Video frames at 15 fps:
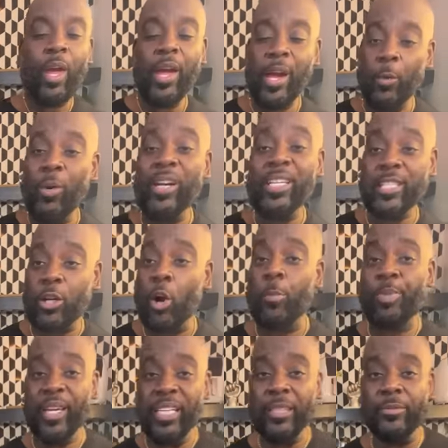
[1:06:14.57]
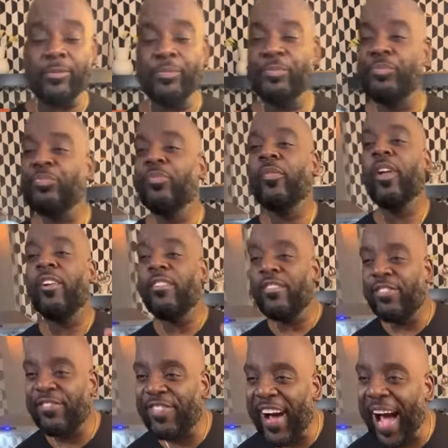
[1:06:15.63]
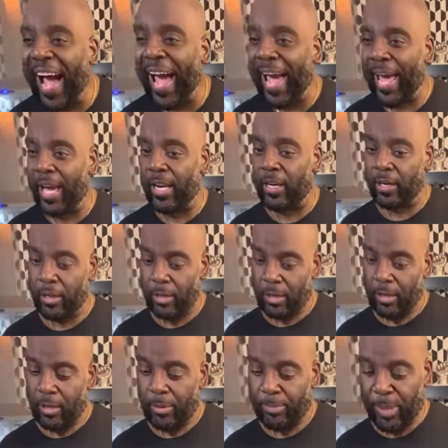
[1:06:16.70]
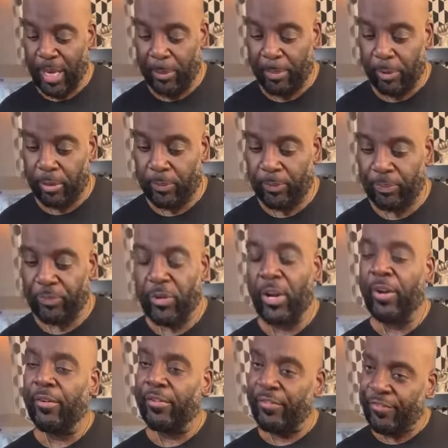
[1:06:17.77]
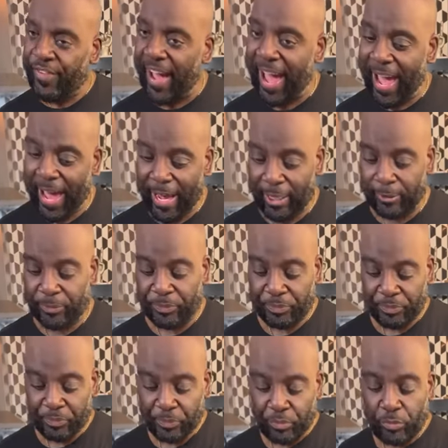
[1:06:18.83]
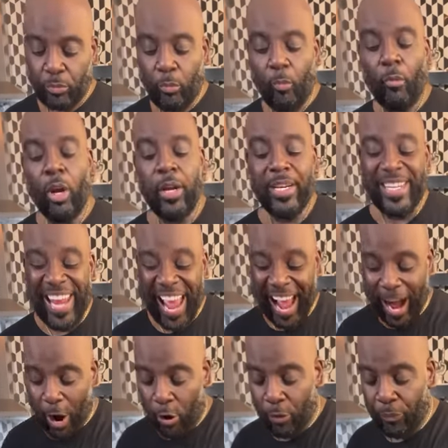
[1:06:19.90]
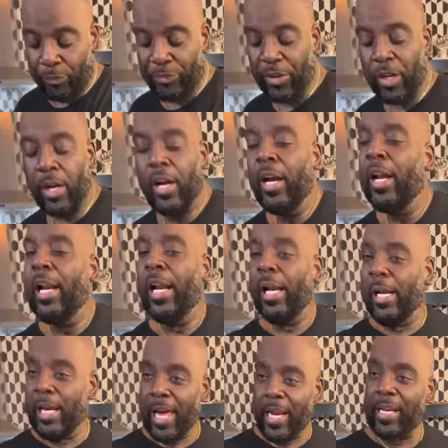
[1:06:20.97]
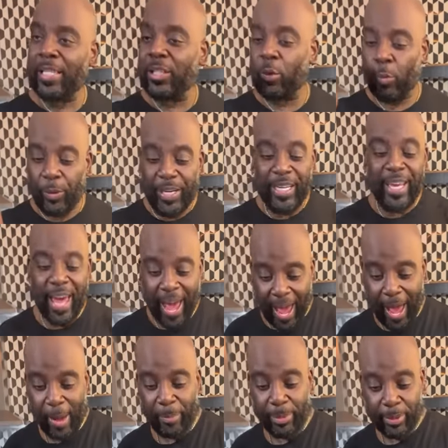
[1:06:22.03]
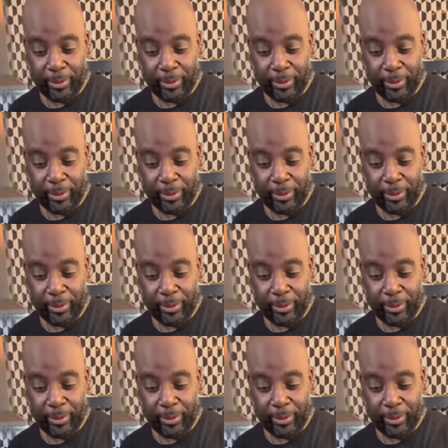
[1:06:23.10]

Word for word: And what is gonna be? Fine, people. Fine. Now, let us recap.